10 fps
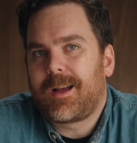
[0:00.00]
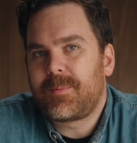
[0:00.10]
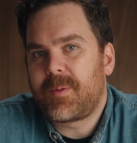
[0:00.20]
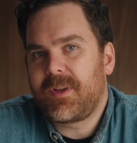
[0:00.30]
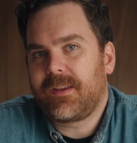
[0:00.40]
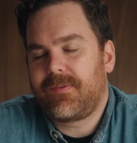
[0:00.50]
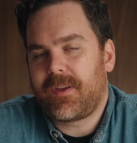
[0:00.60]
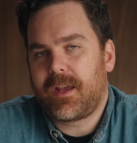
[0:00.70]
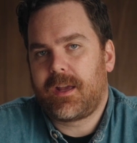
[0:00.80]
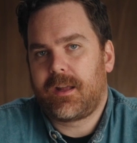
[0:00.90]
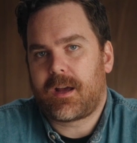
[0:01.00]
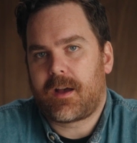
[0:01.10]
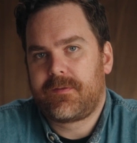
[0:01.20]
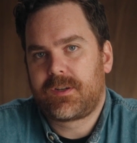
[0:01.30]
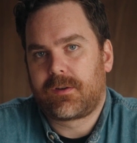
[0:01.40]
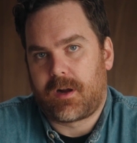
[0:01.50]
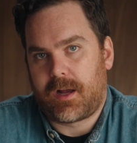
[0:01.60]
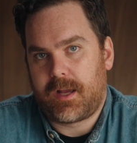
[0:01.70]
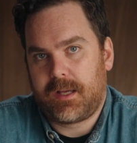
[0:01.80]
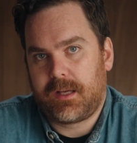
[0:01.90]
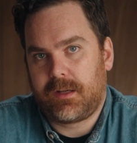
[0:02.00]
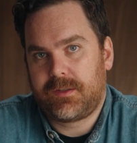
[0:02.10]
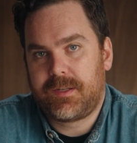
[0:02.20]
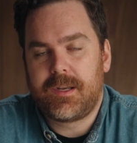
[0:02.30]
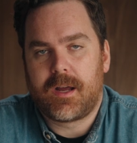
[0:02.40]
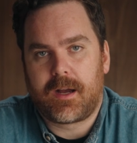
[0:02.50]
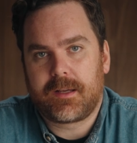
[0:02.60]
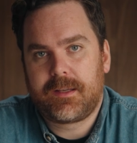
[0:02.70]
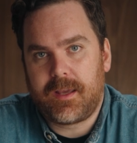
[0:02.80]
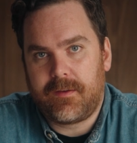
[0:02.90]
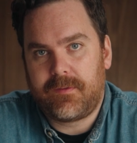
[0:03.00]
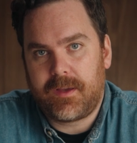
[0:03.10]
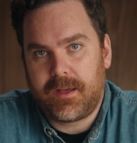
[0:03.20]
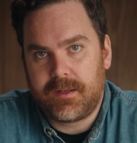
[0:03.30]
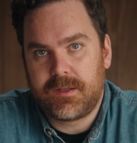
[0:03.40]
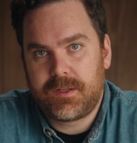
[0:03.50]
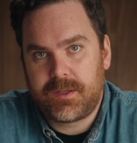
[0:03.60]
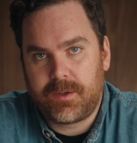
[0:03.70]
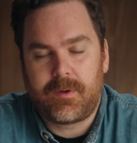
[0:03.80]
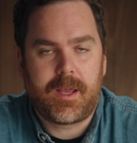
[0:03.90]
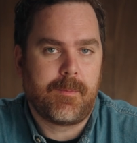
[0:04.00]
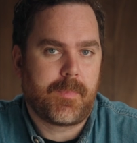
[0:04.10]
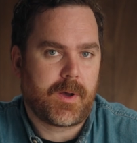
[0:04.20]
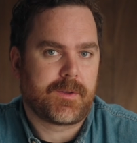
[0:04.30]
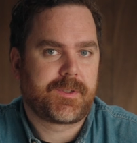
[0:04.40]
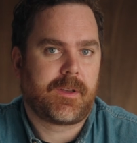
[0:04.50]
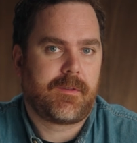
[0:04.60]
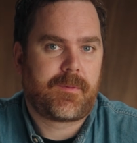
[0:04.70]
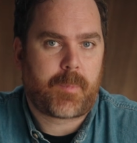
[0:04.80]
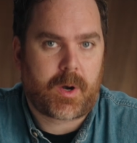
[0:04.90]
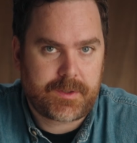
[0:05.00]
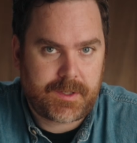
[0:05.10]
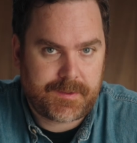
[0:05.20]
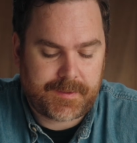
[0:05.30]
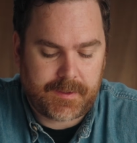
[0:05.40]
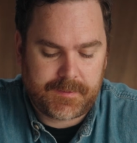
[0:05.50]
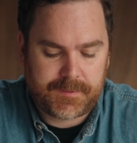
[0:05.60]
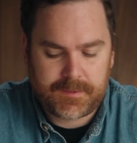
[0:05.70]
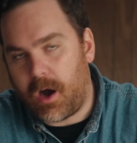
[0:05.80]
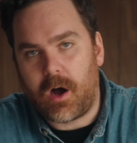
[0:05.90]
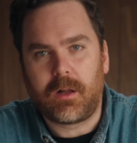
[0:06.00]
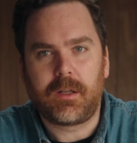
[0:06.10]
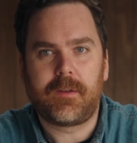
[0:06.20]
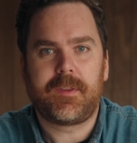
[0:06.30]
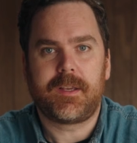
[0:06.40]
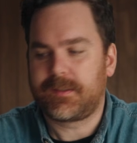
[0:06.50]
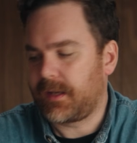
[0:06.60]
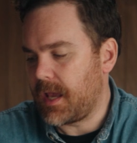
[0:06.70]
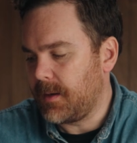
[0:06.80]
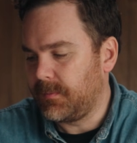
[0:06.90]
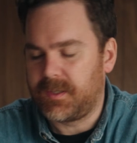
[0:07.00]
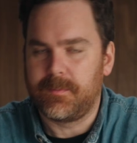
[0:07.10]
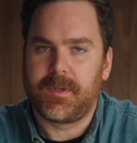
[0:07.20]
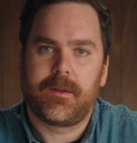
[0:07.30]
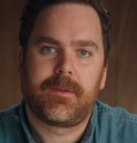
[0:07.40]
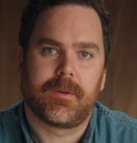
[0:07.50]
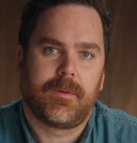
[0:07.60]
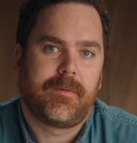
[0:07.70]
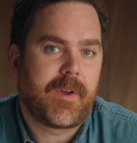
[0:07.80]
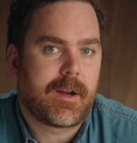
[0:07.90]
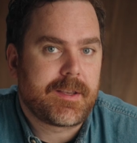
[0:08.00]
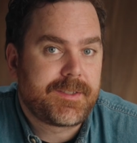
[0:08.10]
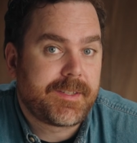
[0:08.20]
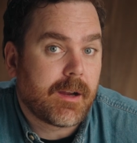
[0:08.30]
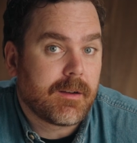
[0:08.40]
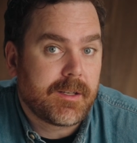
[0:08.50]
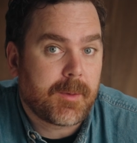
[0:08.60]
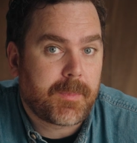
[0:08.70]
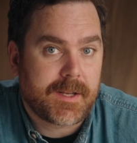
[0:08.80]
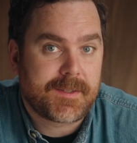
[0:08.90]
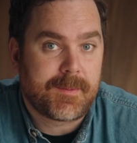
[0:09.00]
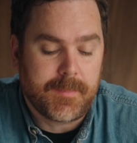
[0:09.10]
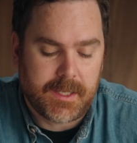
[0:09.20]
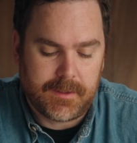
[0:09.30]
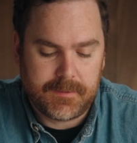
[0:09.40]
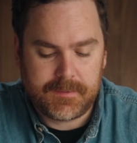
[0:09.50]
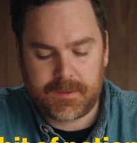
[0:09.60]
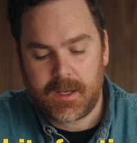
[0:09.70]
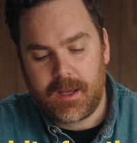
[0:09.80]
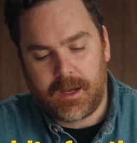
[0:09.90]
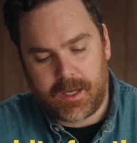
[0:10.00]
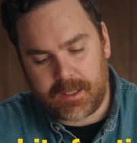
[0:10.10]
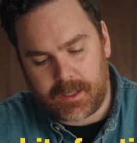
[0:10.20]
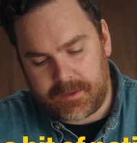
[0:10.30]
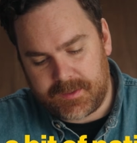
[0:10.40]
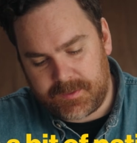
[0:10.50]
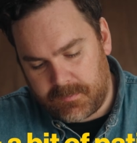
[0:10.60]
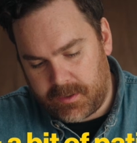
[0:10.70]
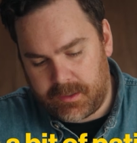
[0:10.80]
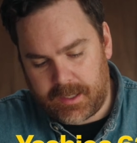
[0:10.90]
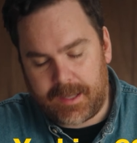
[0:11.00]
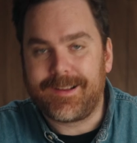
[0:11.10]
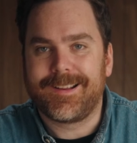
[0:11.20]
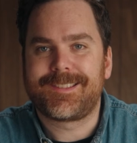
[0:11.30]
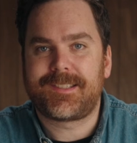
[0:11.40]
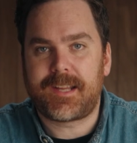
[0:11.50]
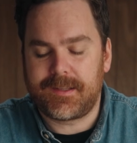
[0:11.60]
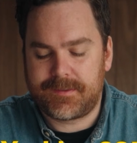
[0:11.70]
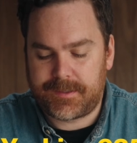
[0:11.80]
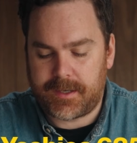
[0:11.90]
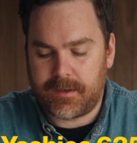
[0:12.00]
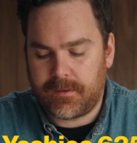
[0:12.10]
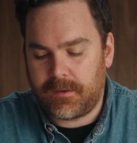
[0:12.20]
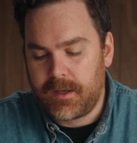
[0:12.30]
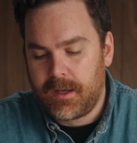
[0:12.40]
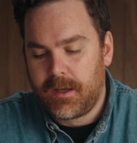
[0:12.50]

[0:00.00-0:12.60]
I'm a big fan of trying to not give in to impulsive purchases. All of these came to me through very serendipitous means. I got this one at an estate sale.